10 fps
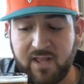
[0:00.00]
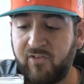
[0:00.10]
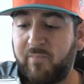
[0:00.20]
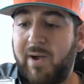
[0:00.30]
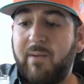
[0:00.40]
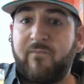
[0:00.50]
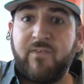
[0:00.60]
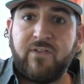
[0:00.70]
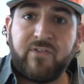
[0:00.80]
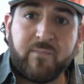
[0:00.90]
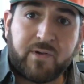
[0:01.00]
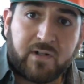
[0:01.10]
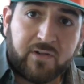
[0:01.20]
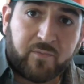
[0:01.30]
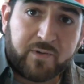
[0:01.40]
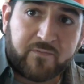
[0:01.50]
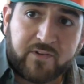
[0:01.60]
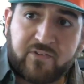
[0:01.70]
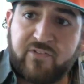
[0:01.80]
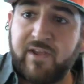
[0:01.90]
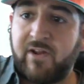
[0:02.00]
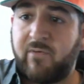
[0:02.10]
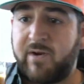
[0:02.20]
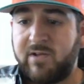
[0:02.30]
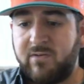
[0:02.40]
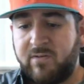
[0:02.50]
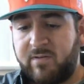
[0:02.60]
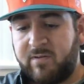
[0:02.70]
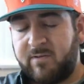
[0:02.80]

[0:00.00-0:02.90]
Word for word: head is pop fizzy, but a little bit of it is sticking around.